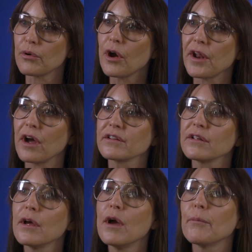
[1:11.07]
product,
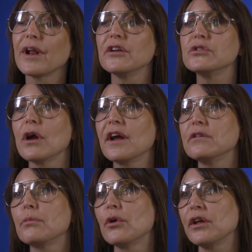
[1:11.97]
but I tried
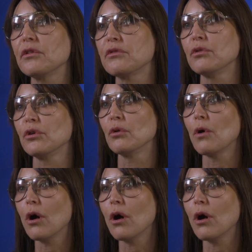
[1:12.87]
to put it through